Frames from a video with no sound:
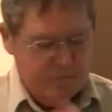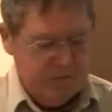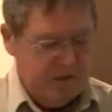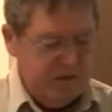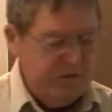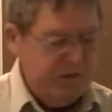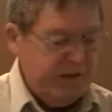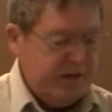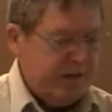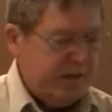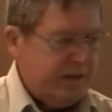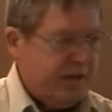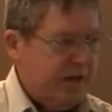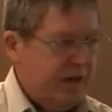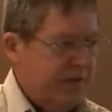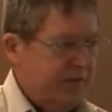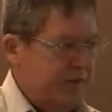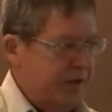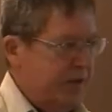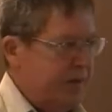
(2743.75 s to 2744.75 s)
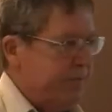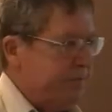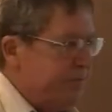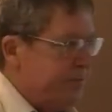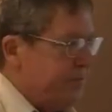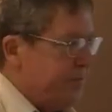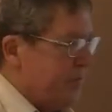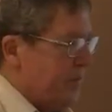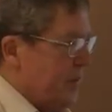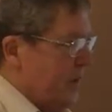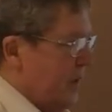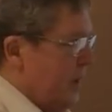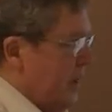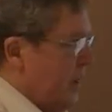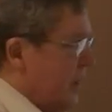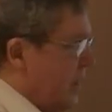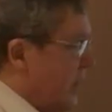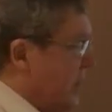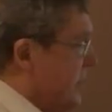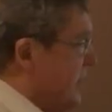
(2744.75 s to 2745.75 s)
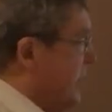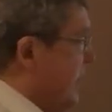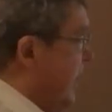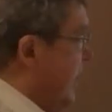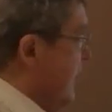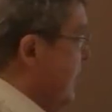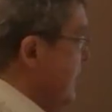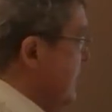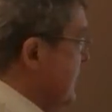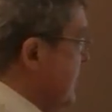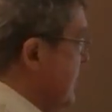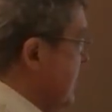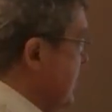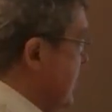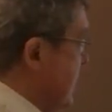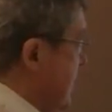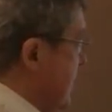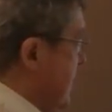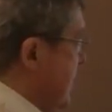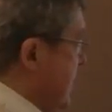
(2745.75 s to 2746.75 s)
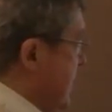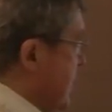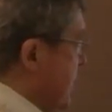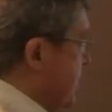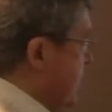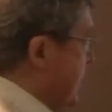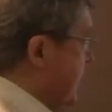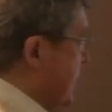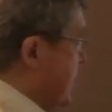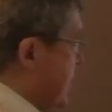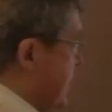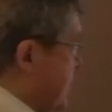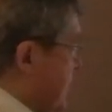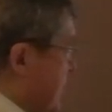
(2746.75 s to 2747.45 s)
Davidic covenant entails the building of